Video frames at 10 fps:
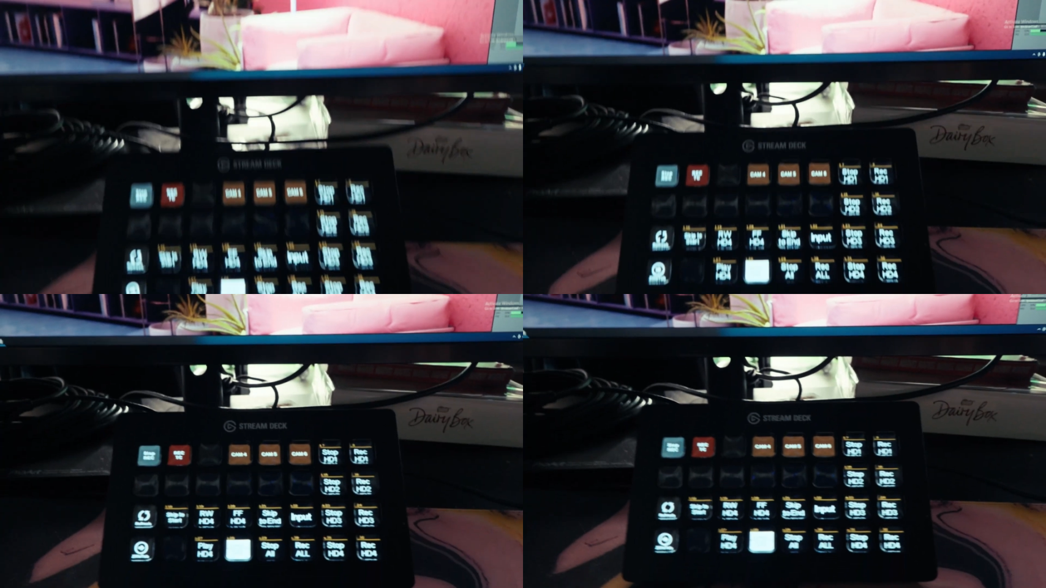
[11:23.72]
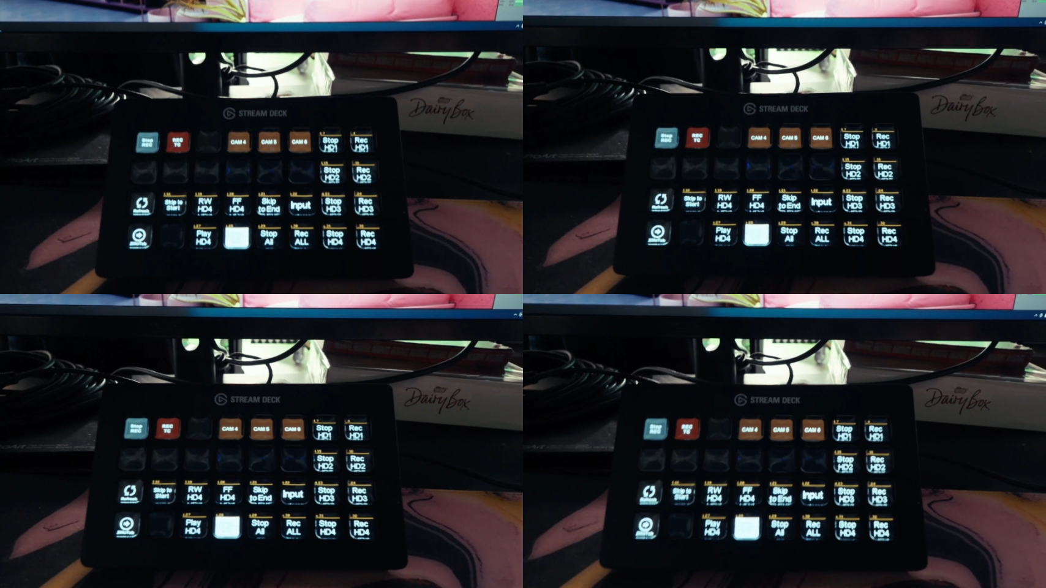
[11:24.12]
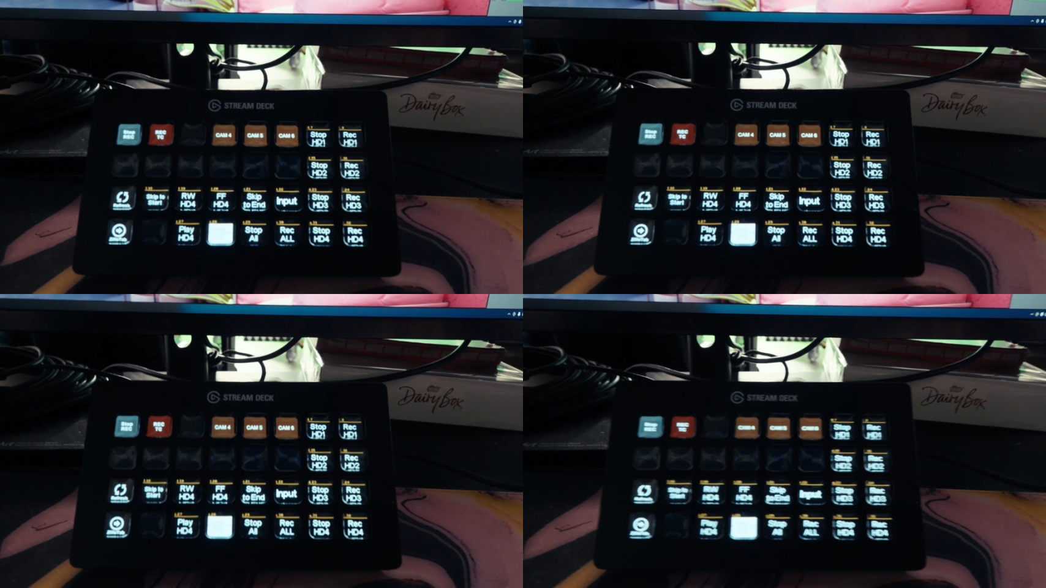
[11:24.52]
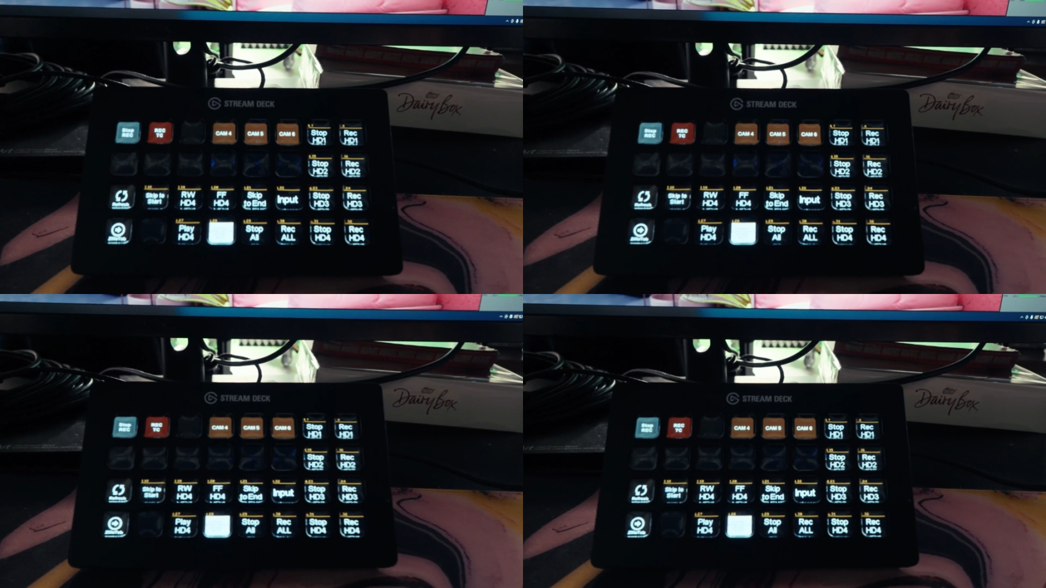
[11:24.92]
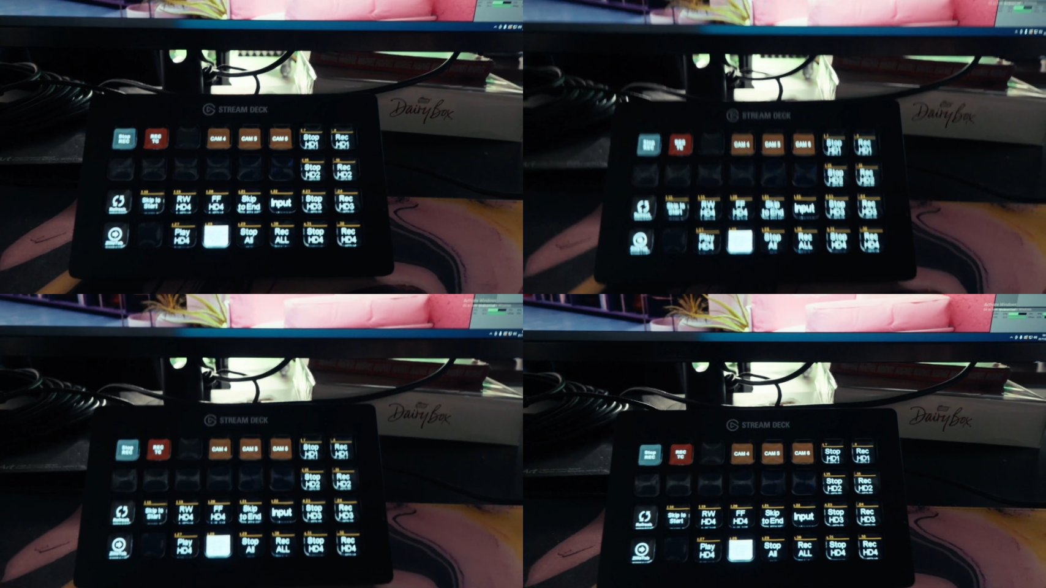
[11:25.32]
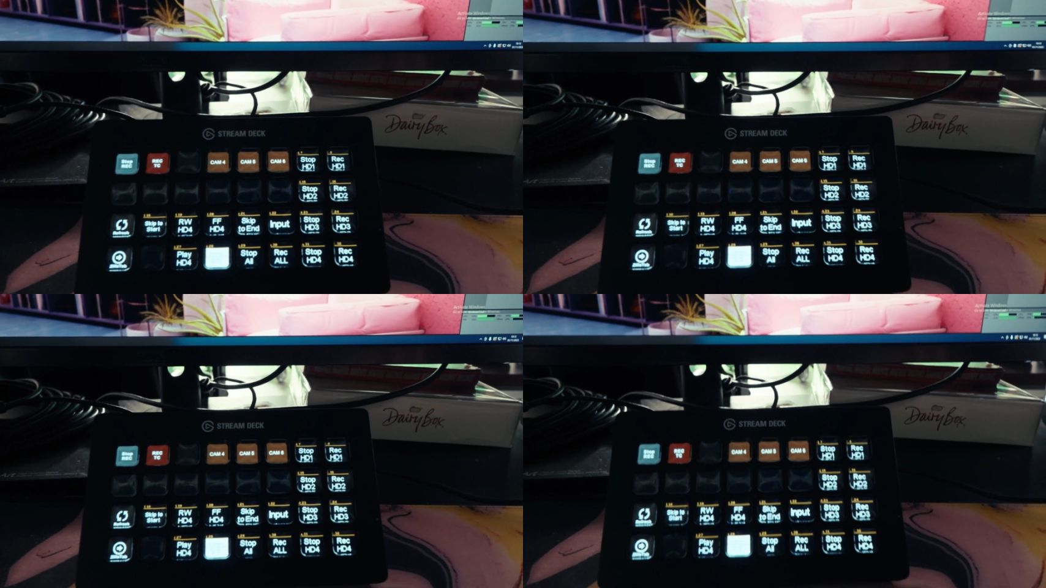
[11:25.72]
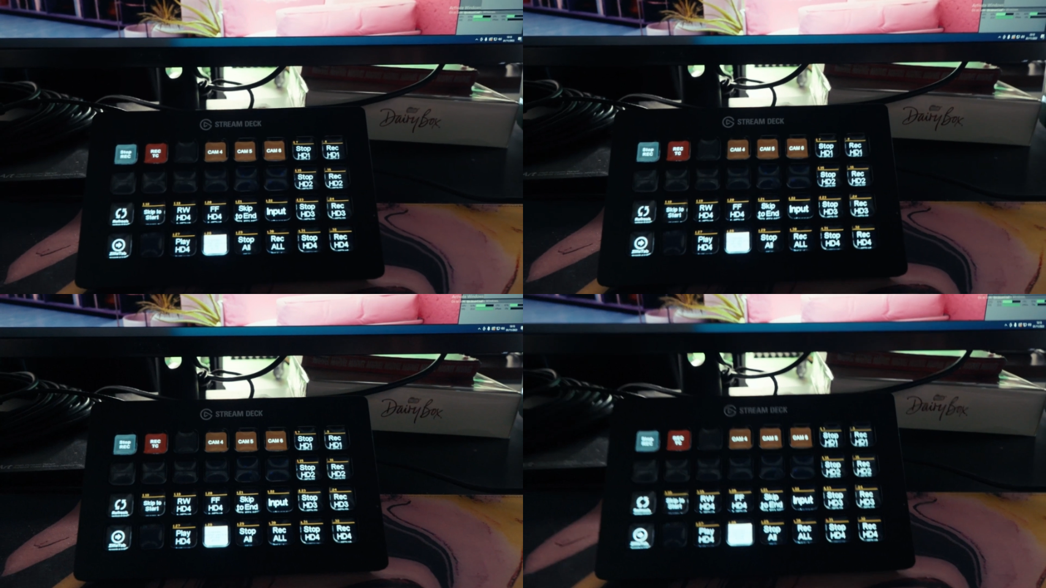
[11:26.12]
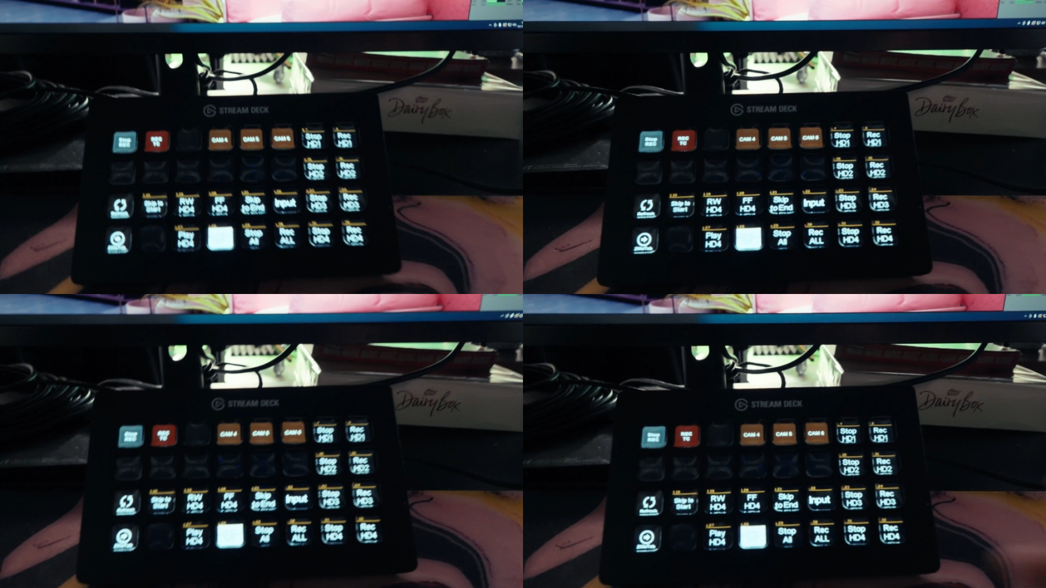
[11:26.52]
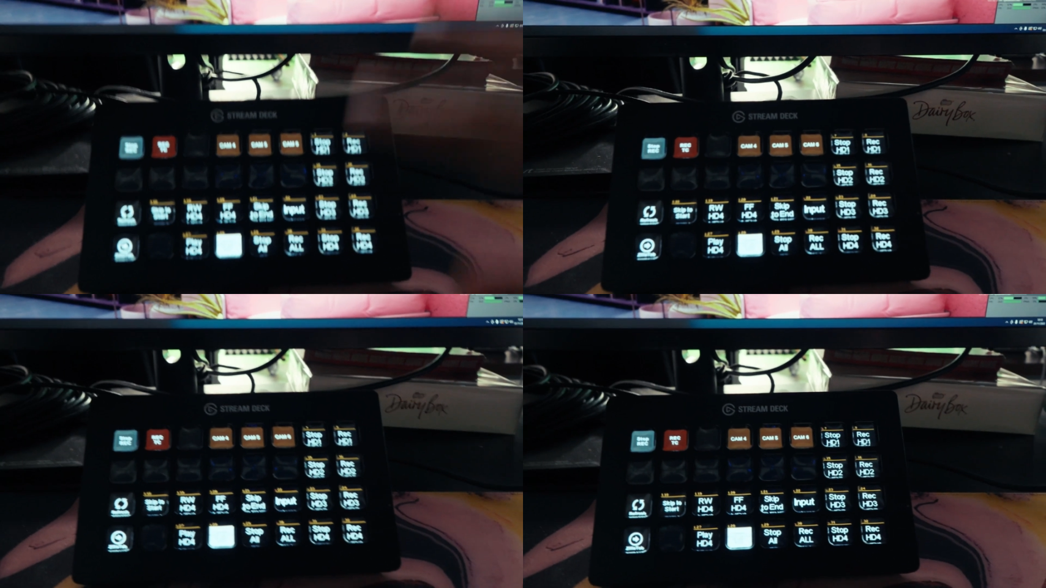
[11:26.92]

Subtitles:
(no speaker visible)